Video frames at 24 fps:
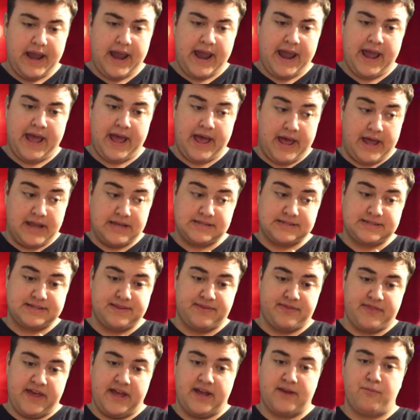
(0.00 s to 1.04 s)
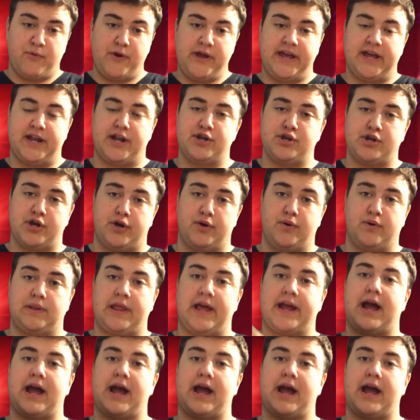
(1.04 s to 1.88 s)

And then we get a note.